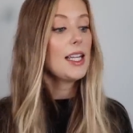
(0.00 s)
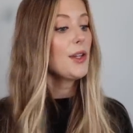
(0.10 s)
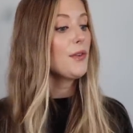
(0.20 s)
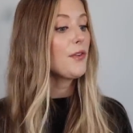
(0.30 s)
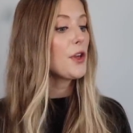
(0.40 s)

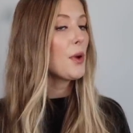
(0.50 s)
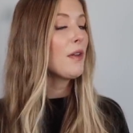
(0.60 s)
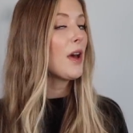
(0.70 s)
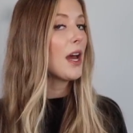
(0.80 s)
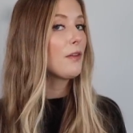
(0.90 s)
if you
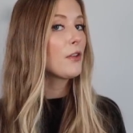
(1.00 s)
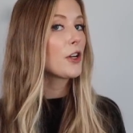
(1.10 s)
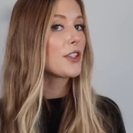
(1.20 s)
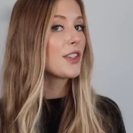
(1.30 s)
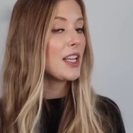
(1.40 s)
have
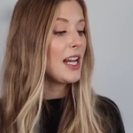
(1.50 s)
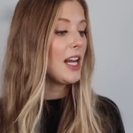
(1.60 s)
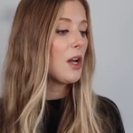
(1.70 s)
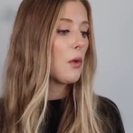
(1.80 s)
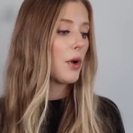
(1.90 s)
ever
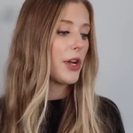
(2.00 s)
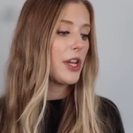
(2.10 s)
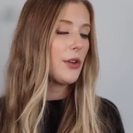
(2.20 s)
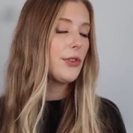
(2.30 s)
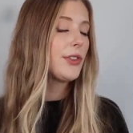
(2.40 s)
seen or
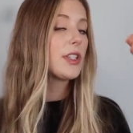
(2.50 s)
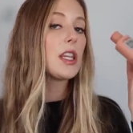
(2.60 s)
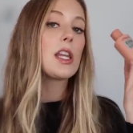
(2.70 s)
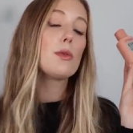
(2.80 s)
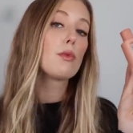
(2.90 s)
used
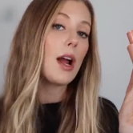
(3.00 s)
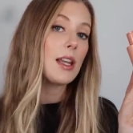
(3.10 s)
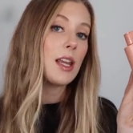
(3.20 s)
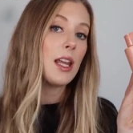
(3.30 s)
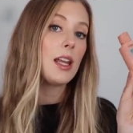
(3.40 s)
the
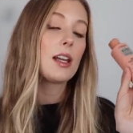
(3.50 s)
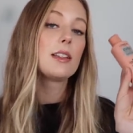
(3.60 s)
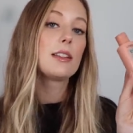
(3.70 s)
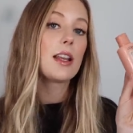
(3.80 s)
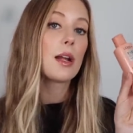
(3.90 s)
Redken
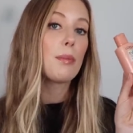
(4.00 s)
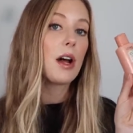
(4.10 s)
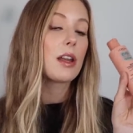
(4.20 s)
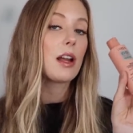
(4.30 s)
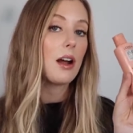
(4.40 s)
acidic
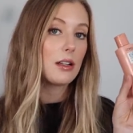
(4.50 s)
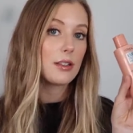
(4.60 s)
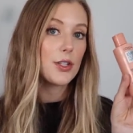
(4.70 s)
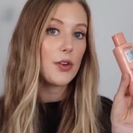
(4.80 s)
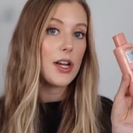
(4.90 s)
bonding
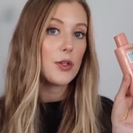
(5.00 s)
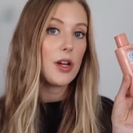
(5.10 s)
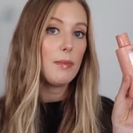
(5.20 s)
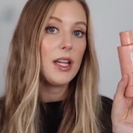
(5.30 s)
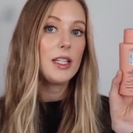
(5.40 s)
concentrate
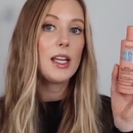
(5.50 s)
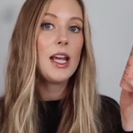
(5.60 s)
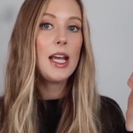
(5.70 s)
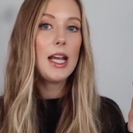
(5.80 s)
treatment,